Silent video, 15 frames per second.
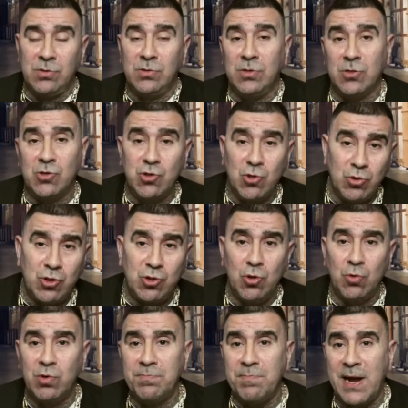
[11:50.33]
the Zoot
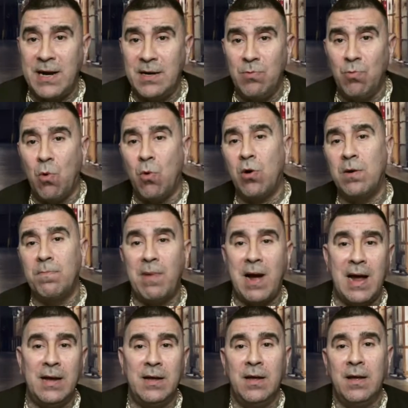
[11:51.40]
Suit was mainly worn
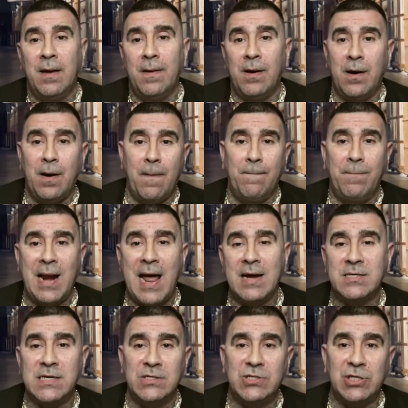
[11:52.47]
by
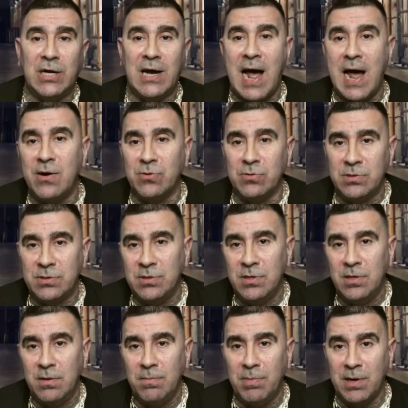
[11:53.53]
blacks and Chicanos,
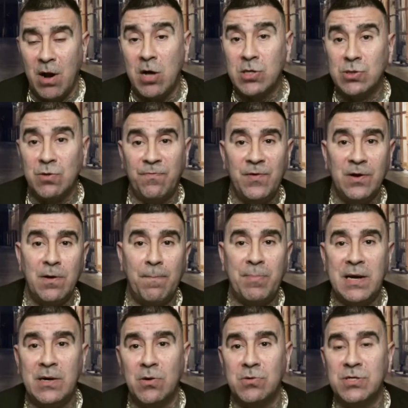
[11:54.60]
but also
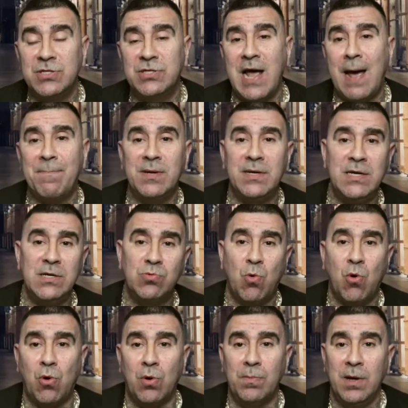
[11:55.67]
Filipinos and Japanese
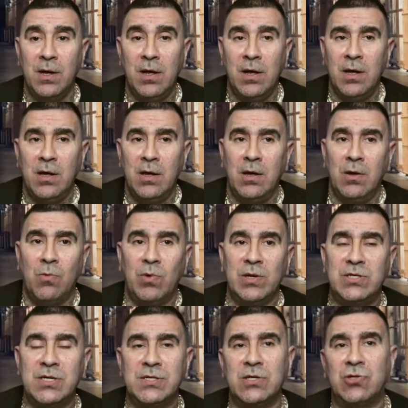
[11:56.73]
wore them,
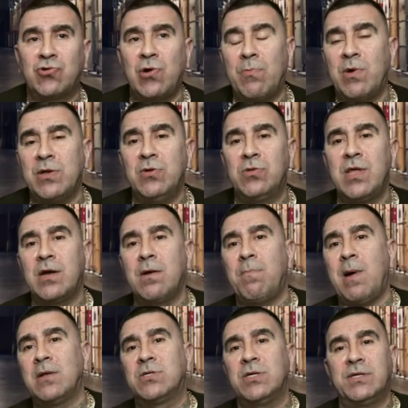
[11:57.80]
which is a trip when you think
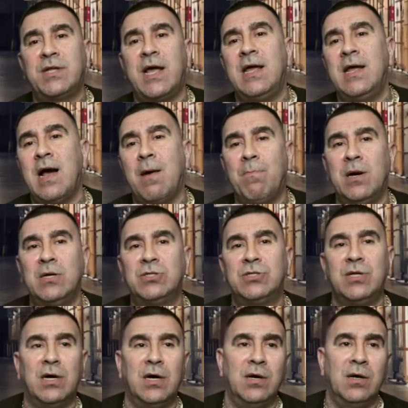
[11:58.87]
about today how much
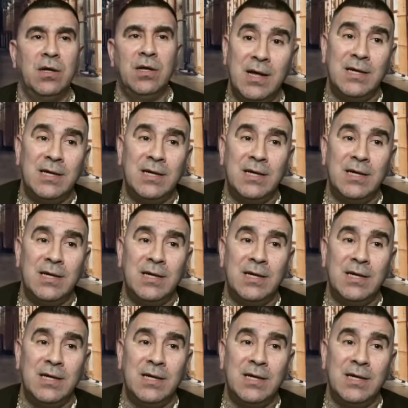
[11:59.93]
the